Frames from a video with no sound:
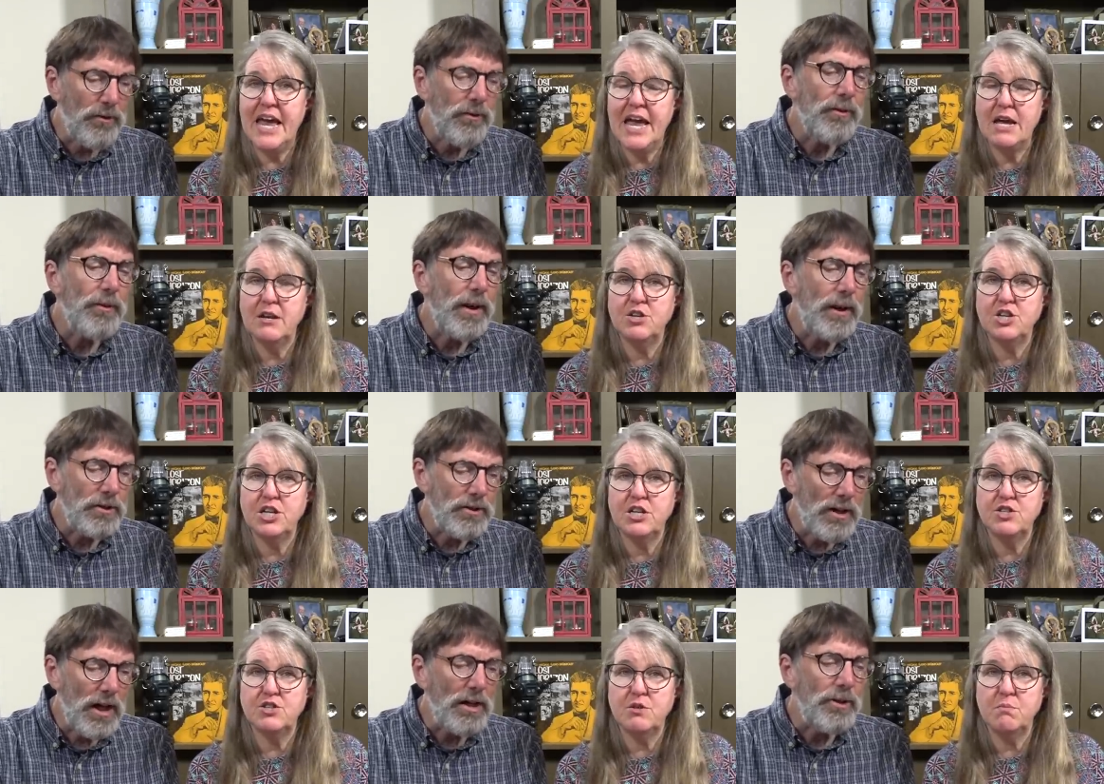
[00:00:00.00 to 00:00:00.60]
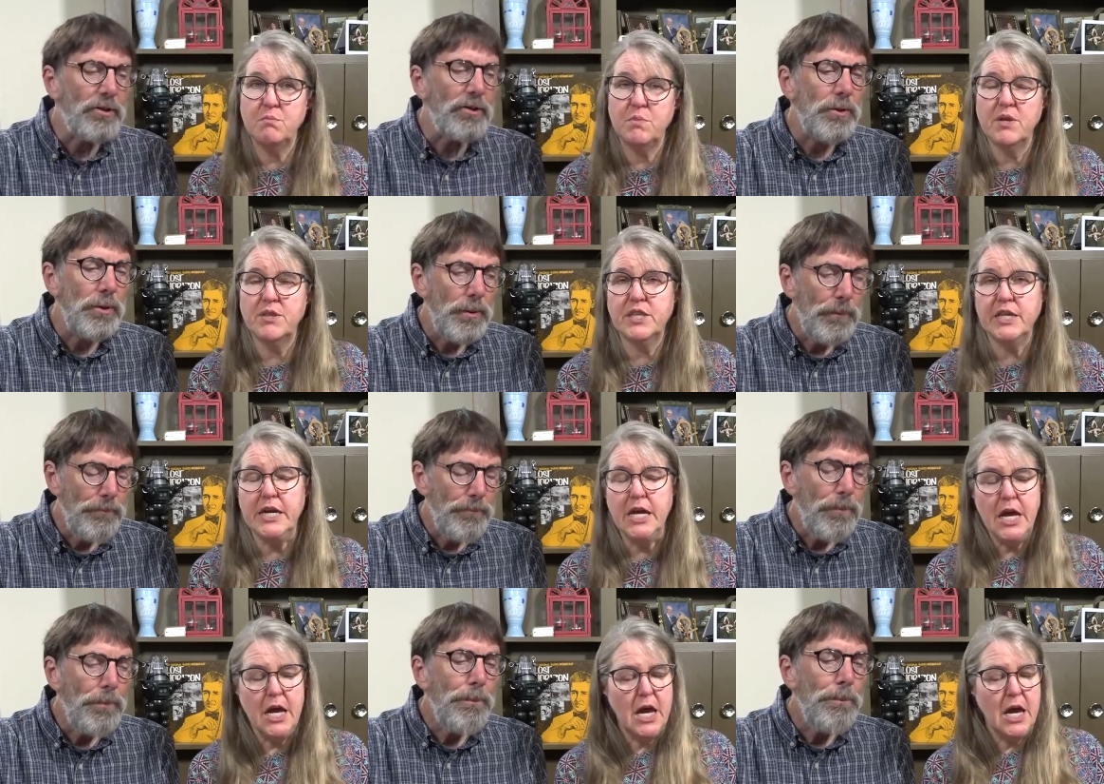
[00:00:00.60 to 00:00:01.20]
Speaker 1: and change them monthly.
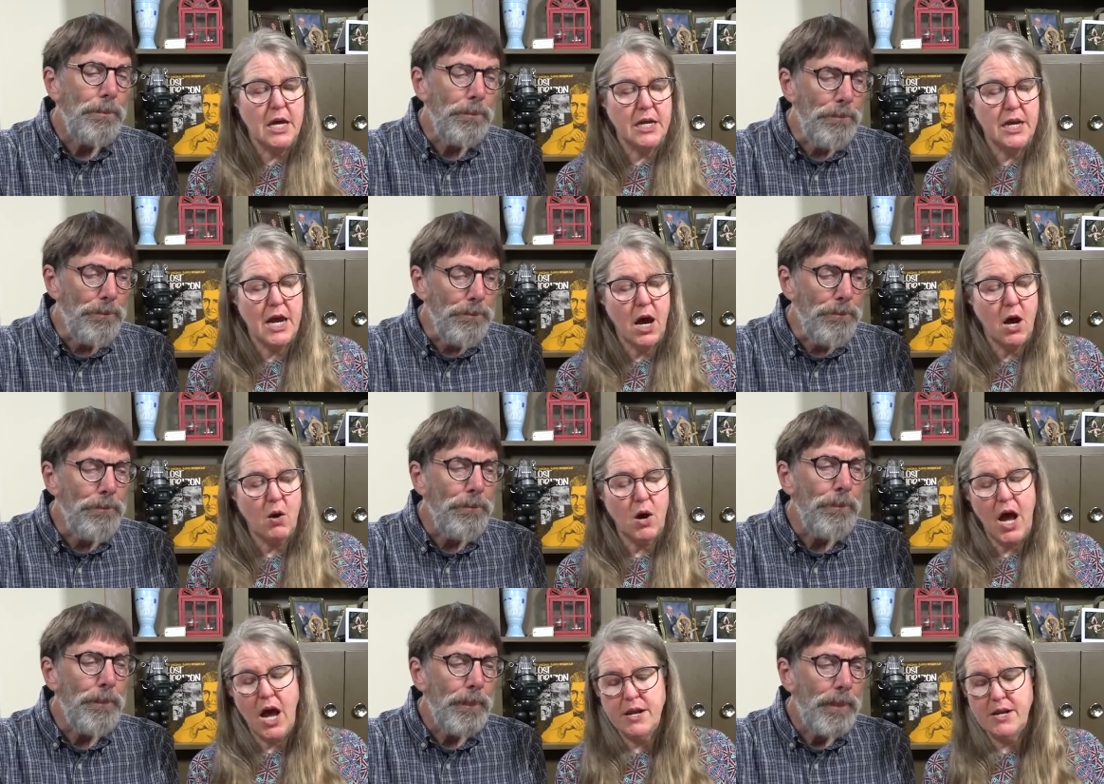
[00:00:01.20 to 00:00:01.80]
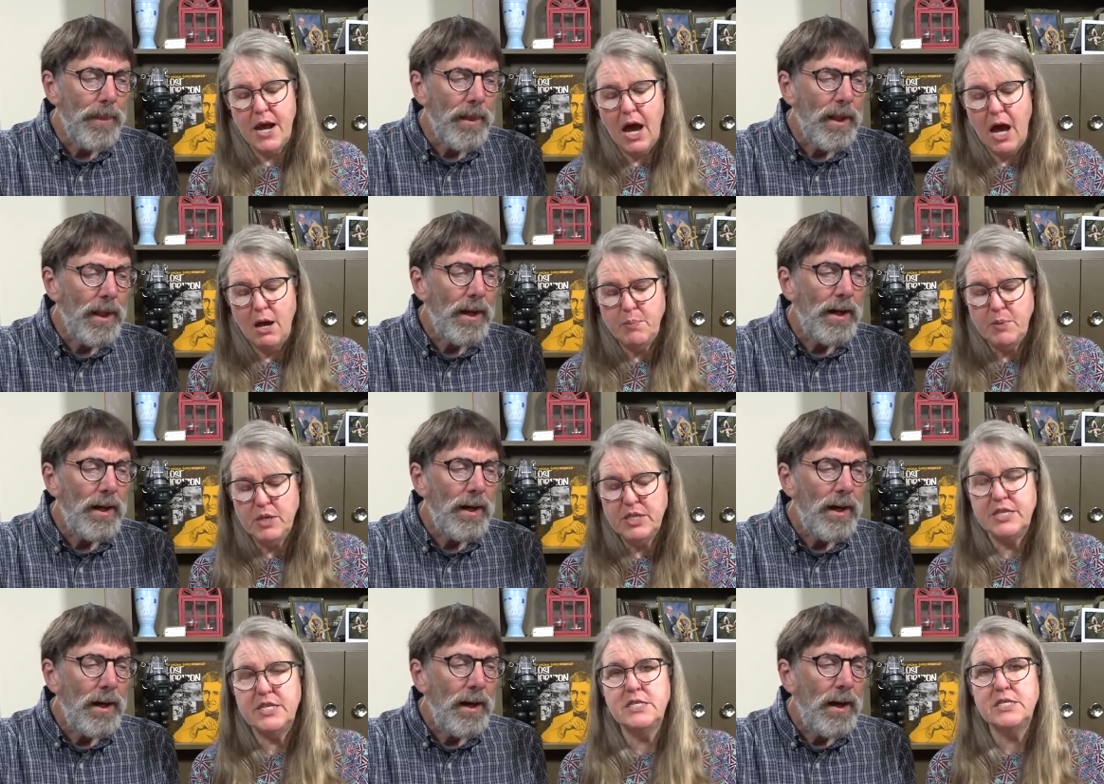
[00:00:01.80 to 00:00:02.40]
Mm-hmm. Now, I
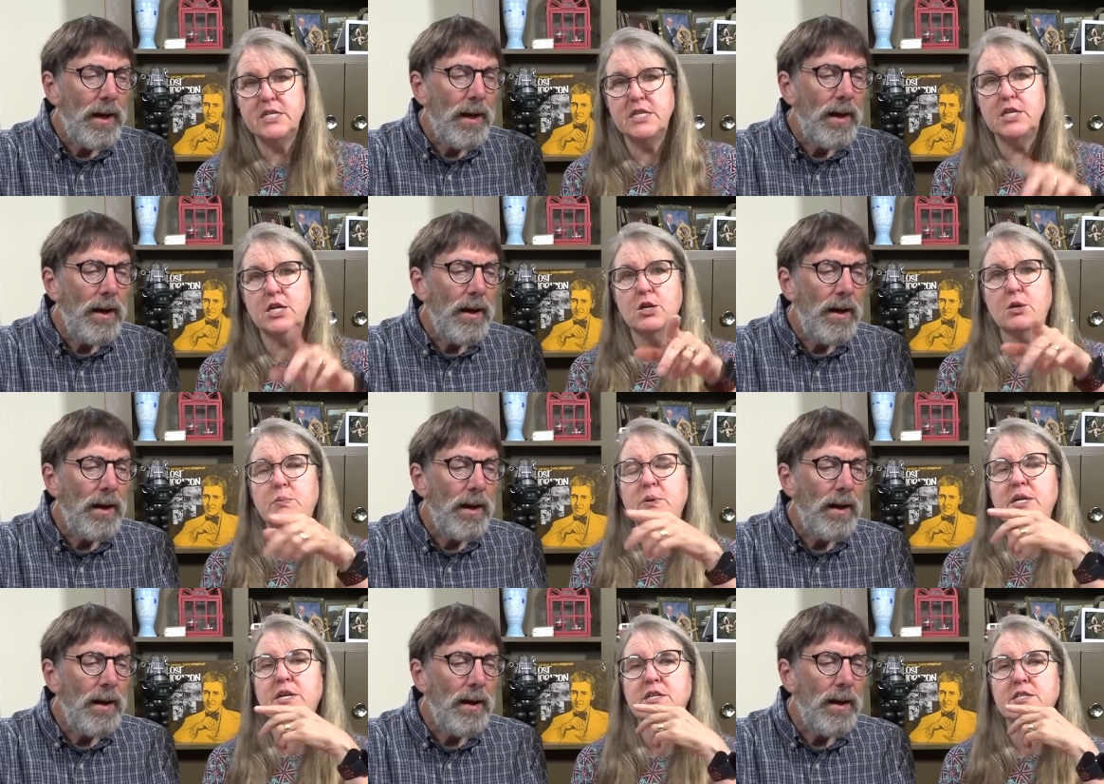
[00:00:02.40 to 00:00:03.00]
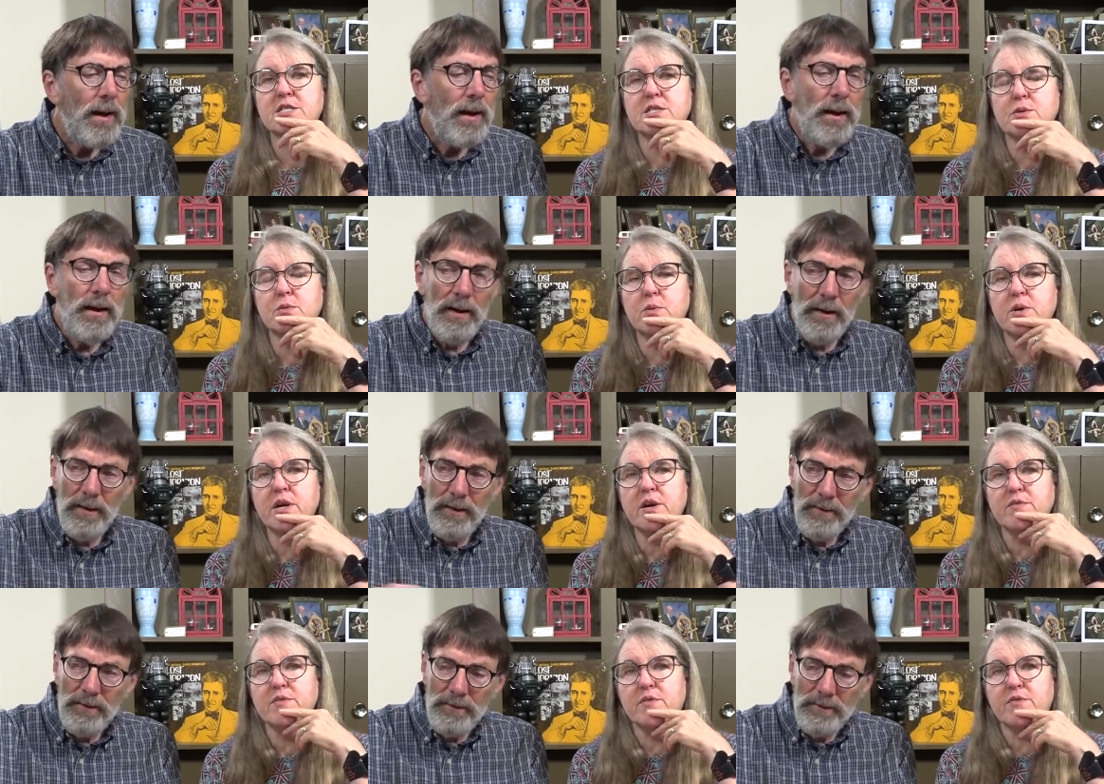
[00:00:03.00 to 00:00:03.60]
put this in here because so we
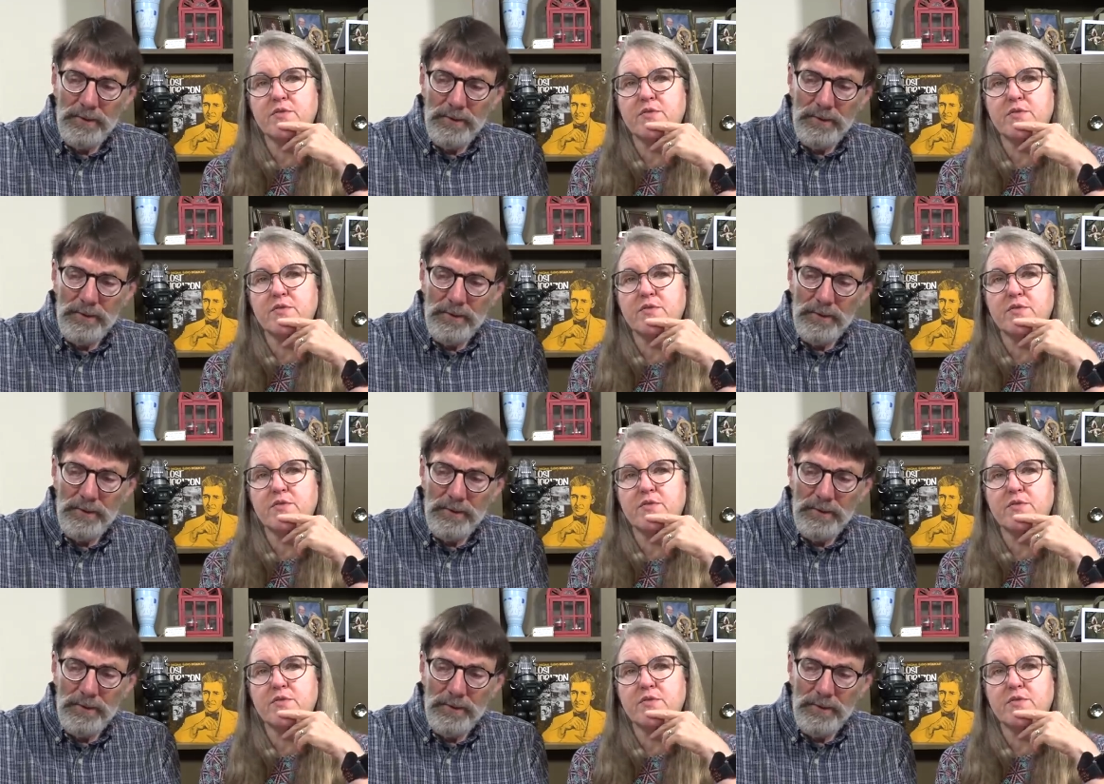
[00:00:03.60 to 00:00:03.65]
have a